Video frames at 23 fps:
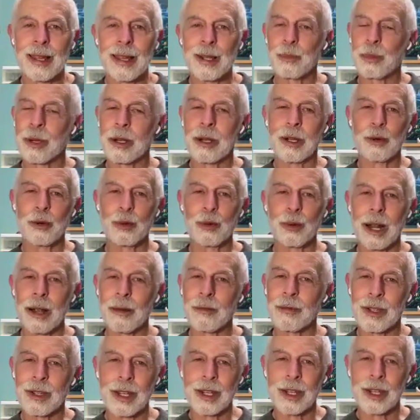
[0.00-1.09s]
It's because we're
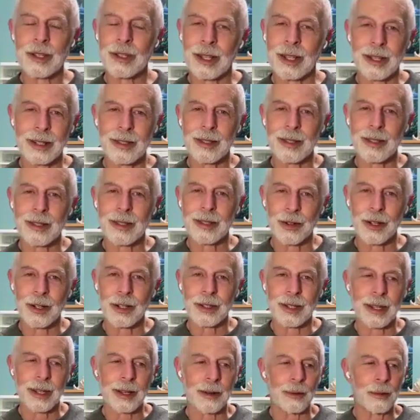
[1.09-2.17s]
not resisting this
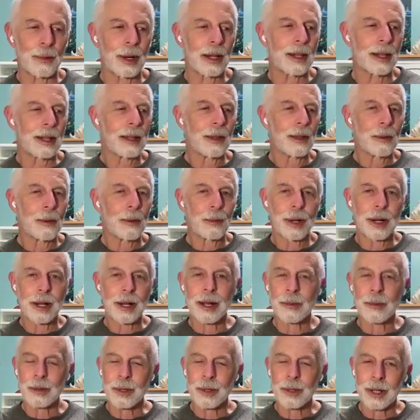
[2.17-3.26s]
difficulty. Well, when it
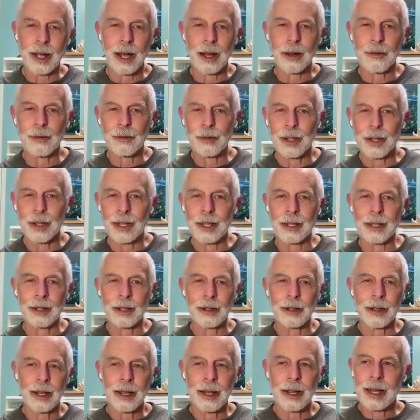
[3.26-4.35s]
comes to conflict
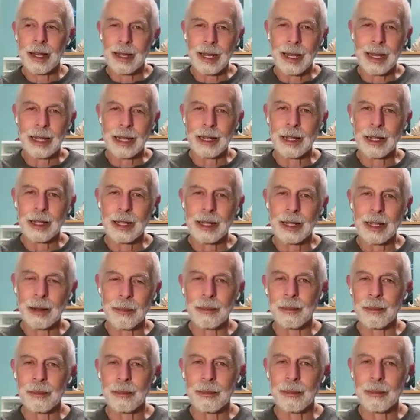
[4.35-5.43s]
and needing
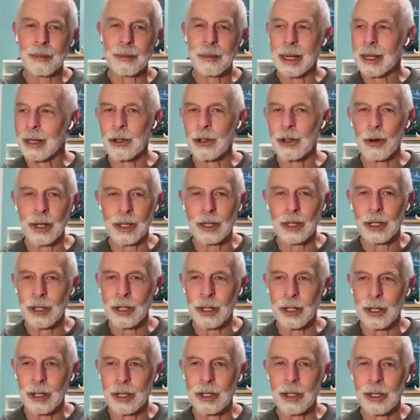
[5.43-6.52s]
to make these joint
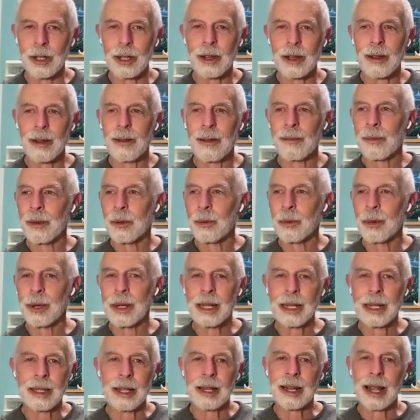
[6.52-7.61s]
decisions,
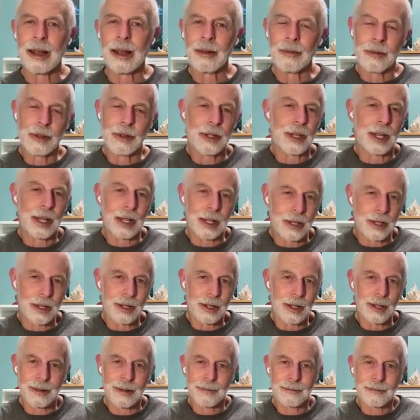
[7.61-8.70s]
we need to not
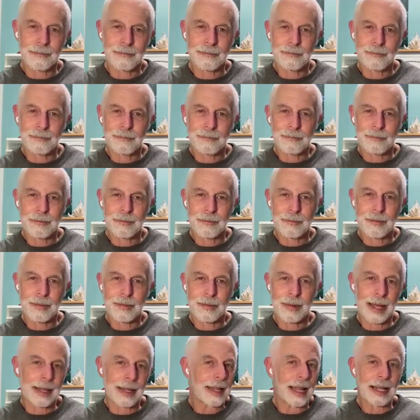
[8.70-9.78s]
resist
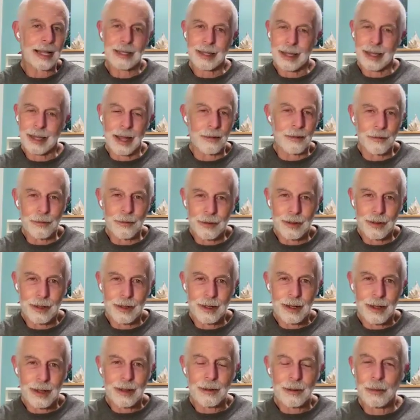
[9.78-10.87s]
that's life.
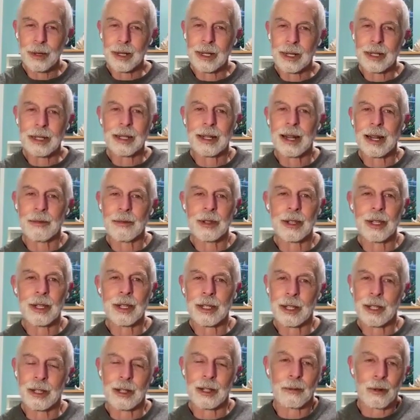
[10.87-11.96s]
We need to not
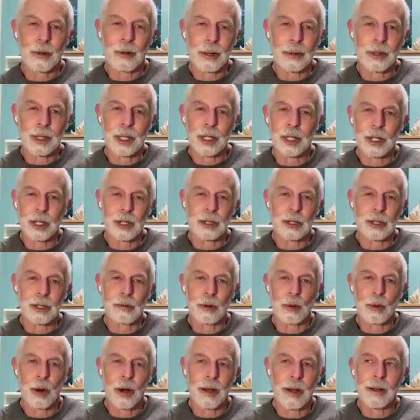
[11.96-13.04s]
resist that sometimes decisions
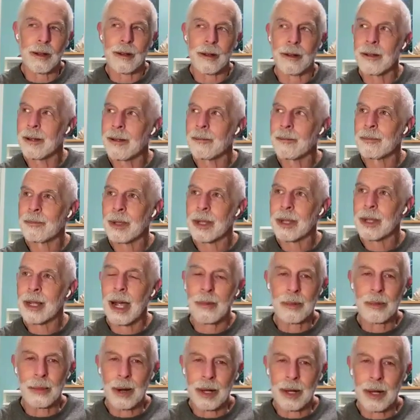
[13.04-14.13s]
require
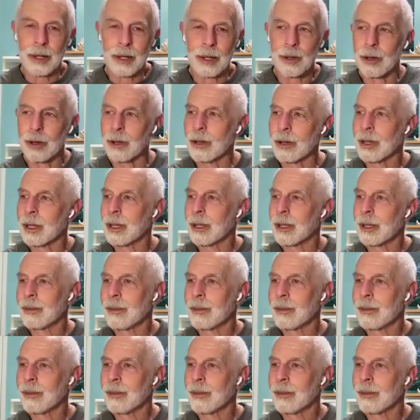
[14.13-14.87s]
compromise or